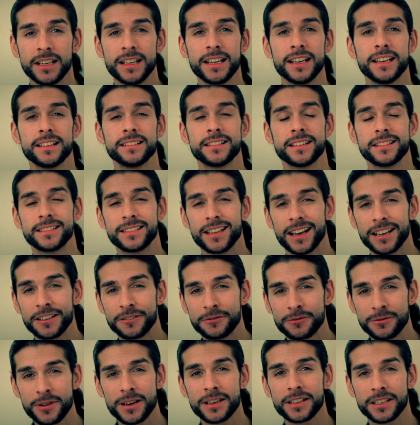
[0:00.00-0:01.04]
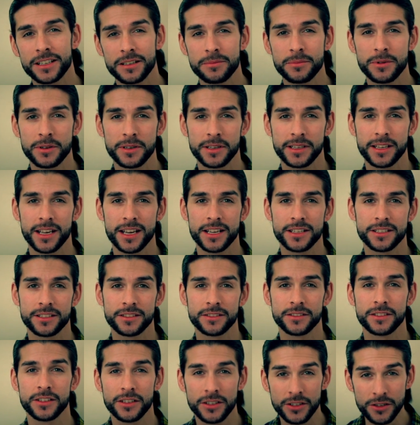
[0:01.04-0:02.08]
is a direct communication
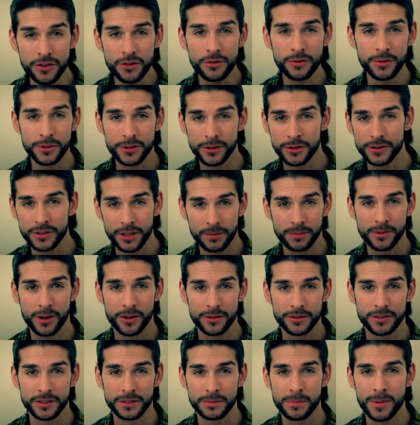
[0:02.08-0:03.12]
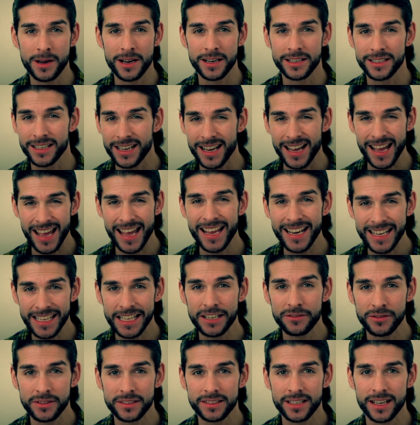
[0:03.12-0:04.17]
to you and your subconscious mind at any
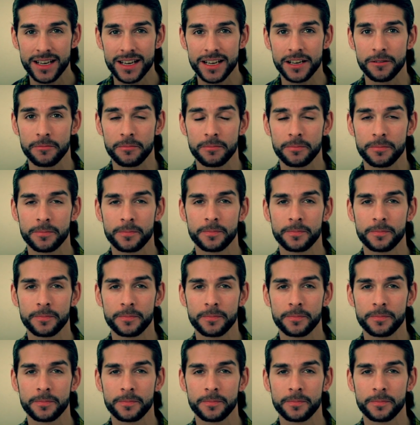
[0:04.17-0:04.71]
given time,